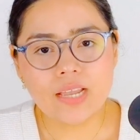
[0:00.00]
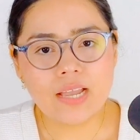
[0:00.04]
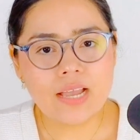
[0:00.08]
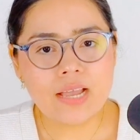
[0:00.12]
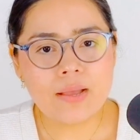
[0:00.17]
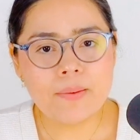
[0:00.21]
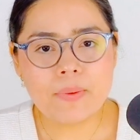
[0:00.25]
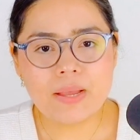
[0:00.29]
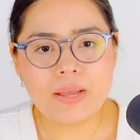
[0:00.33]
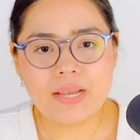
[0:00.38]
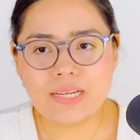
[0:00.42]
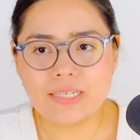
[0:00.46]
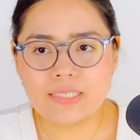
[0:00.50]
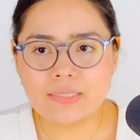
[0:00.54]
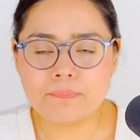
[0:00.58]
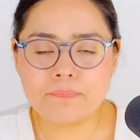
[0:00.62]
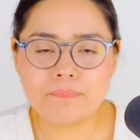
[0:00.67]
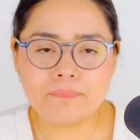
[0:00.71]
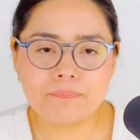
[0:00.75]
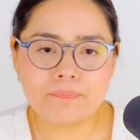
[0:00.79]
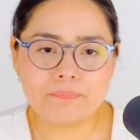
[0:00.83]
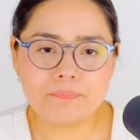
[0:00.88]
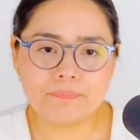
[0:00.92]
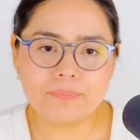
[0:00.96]
a,
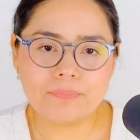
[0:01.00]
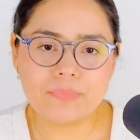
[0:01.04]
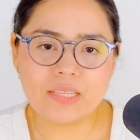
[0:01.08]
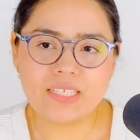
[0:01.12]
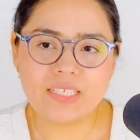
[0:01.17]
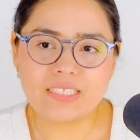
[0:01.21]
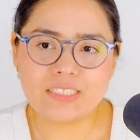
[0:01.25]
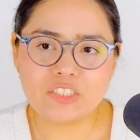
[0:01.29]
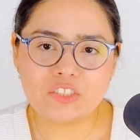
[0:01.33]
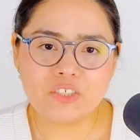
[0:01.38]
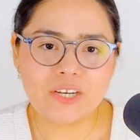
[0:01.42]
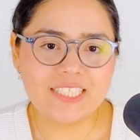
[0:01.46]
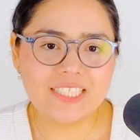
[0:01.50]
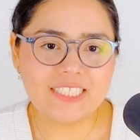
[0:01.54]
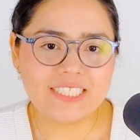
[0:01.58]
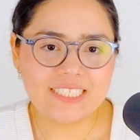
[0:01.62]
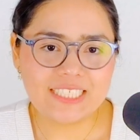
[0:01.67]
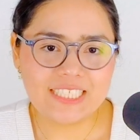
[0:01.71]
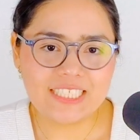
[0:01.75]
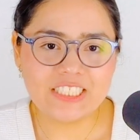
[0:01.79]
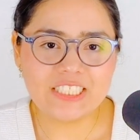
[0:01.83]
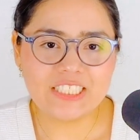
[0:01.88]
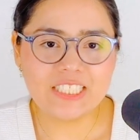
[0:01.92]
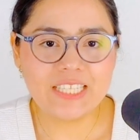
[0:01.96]
um, a
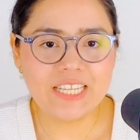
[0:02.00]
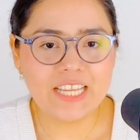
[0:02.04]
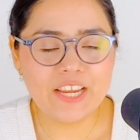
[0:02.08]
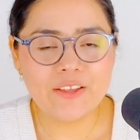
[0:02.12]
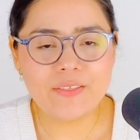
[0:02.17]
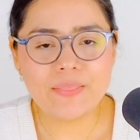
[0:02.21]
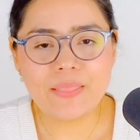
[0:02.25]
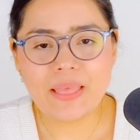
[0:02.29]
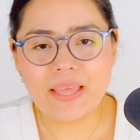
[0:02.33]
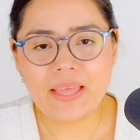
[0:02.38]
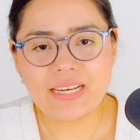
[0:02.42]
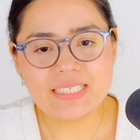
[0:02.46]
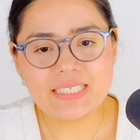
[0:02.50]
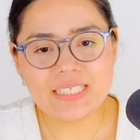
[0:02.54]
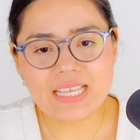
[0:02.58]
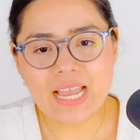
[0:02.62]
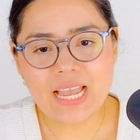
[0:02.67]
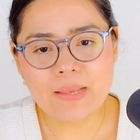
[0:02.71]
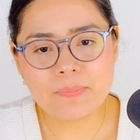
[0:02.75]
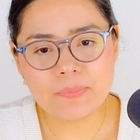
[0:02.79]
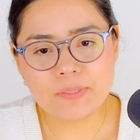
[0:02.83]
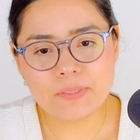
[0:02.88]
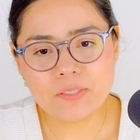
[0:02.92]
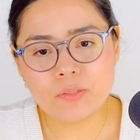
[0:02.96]
transition here that is
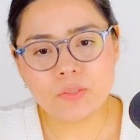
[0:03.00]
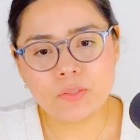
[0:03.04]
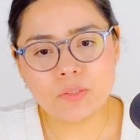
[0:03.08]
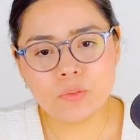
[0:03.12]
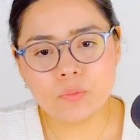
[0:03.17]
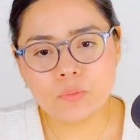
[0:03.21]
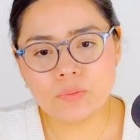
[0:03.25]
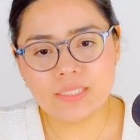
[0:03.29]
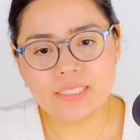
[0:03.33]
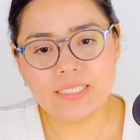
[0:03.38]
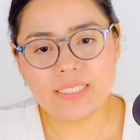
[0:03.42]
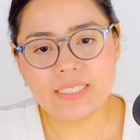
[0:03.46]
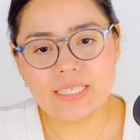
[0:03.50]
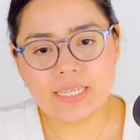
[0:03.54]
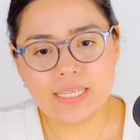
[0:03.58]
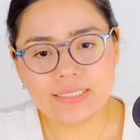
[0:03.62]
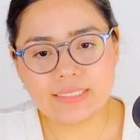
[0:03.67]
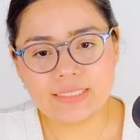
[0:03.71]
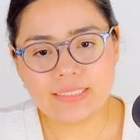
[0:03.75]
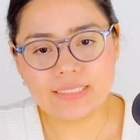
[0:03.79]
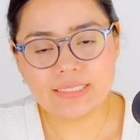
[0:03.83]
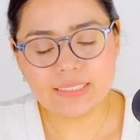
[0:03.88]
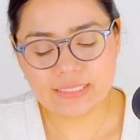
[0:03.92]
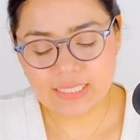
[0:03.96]
absolutely
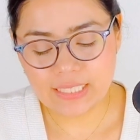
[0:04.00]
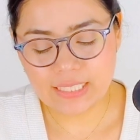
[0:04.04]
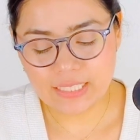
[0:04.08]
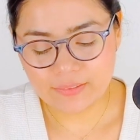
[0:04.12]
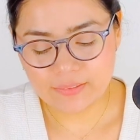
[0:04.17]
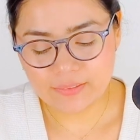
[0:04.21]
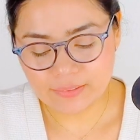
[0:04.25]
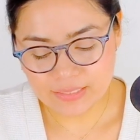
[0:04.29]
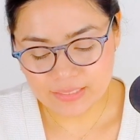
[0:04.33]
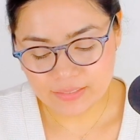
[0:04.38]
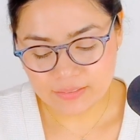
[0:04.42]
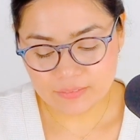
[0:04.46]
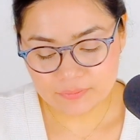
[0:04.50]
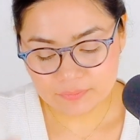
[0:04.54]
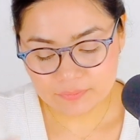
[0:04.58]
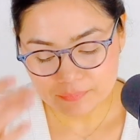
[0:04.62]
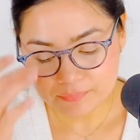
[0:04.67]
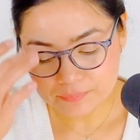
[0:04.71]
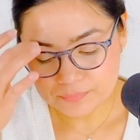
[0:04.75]
necessary,